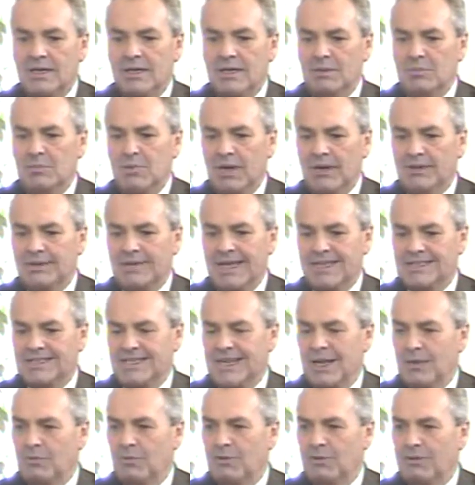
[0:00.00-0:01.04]
But
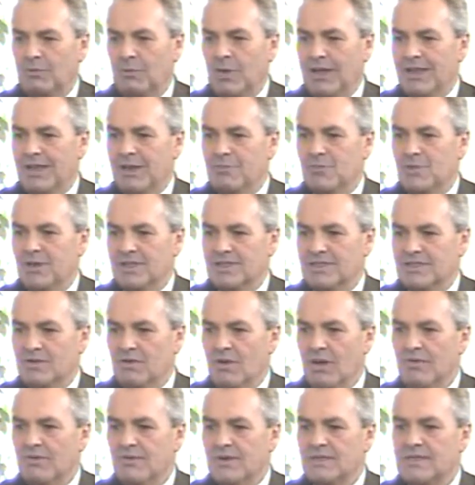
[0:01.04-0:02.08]
that's not why they put us
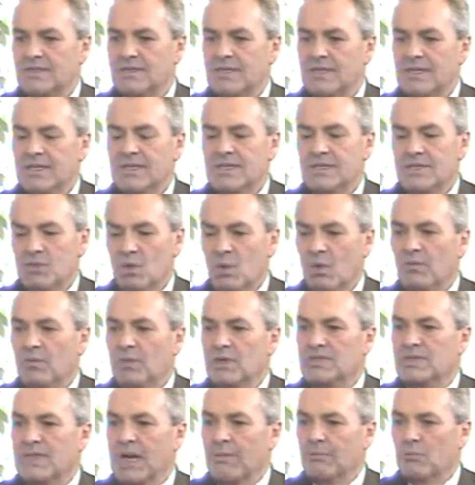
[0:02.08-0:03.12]
in office. So if
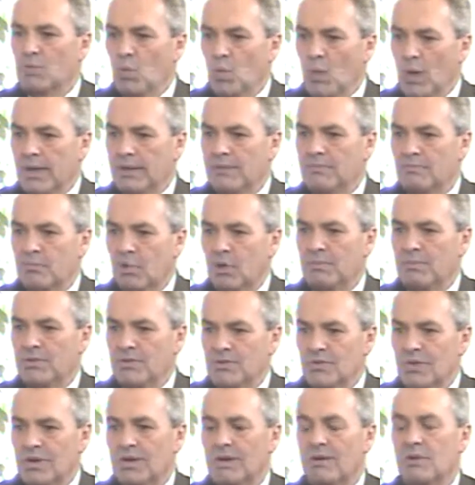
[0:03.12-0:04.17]
we stopped one
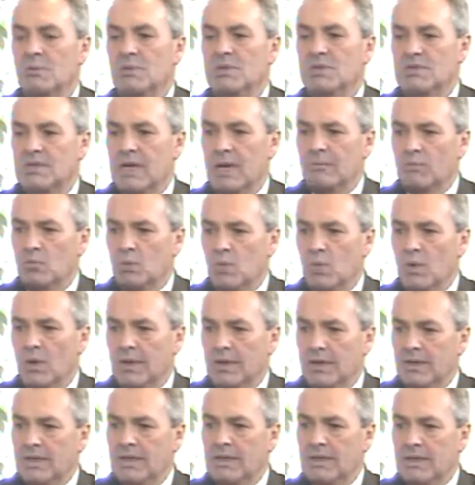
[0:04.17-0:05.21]
perpetrator, we stopped
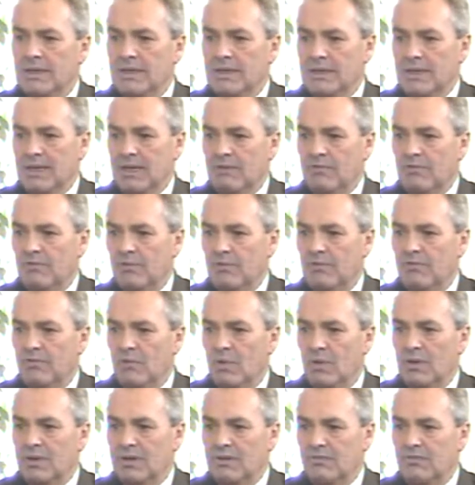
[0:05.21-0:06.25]
one kid for
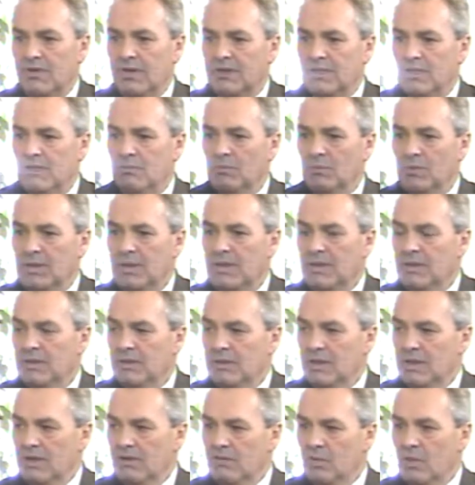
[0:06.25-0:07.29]
falling victim,
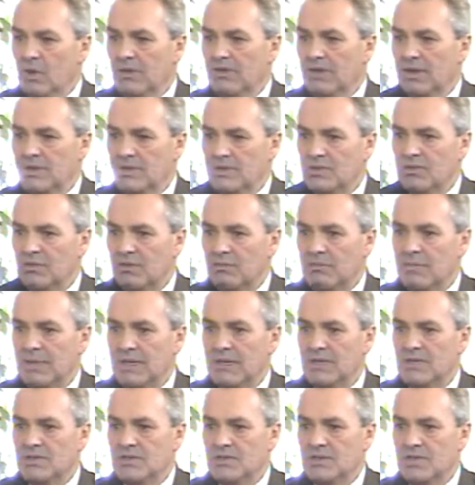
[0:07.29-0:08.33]
you've all done a
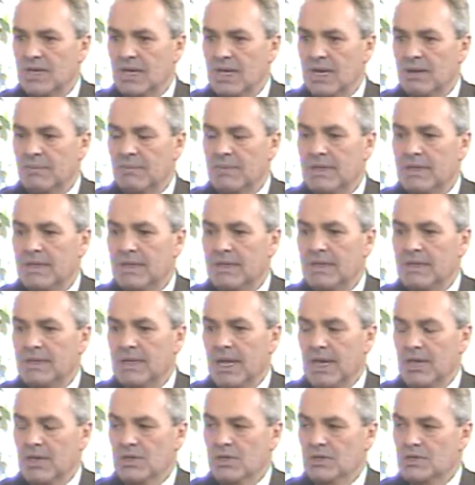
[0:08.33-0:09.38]
tremendous job,
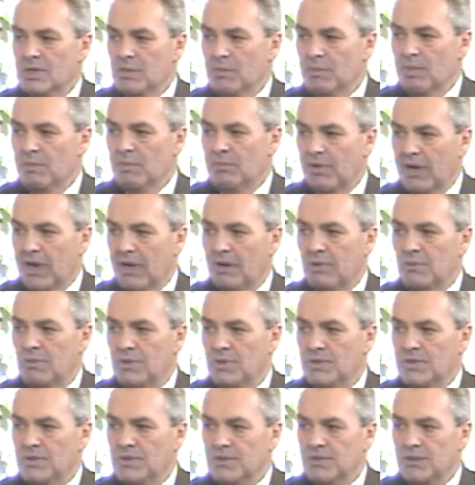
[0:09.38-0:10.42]
and you should be proud of
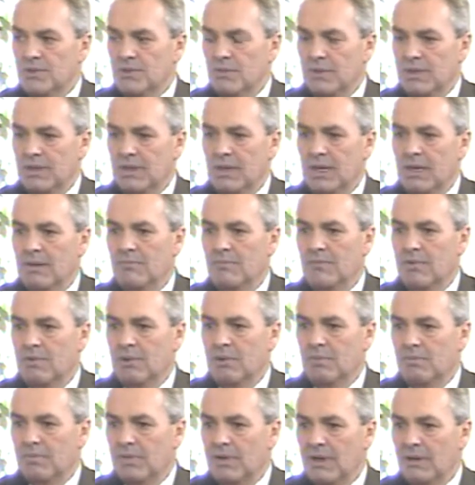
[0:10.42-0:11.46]
what you're doing. I'm
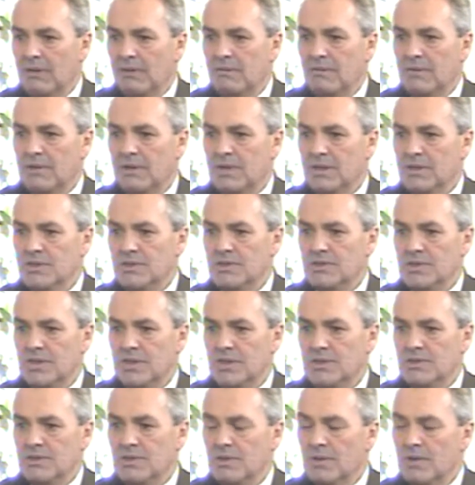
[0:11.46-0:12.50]
very proud of the
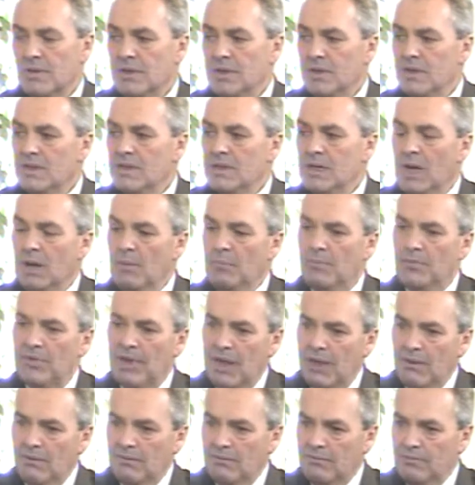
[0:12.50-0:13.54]
legislature. I'm
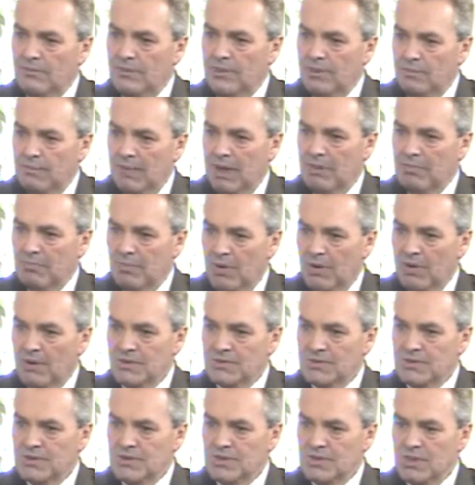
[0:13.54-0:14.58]
proud of the
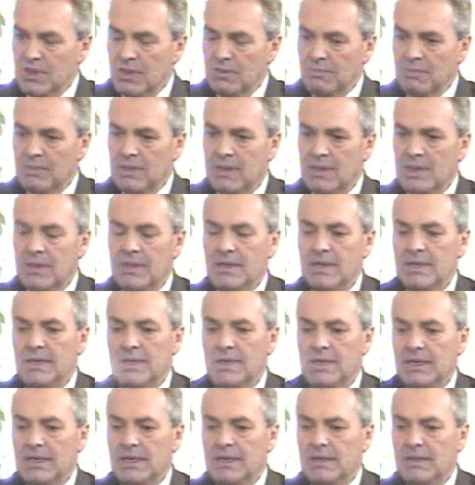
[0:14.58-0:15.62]
bipartisanship,
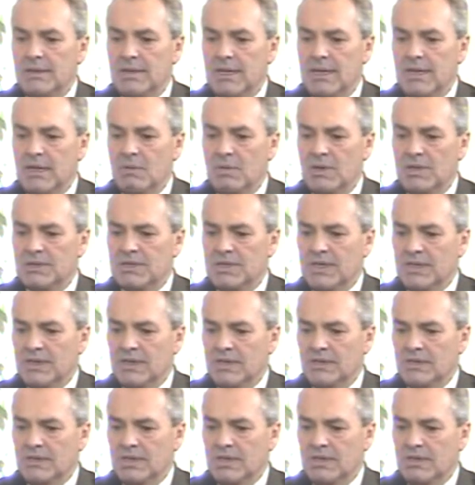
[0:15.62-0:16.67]
and I want you
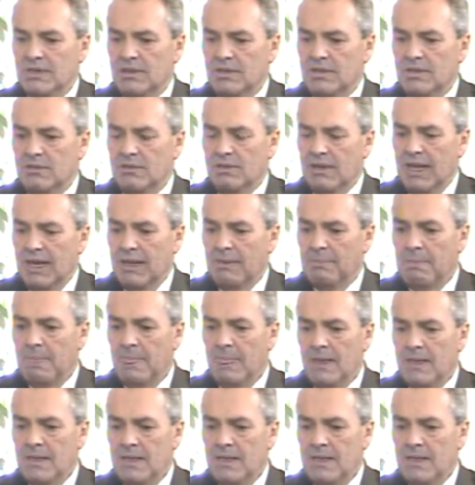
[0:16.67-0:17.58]
to continue to do that.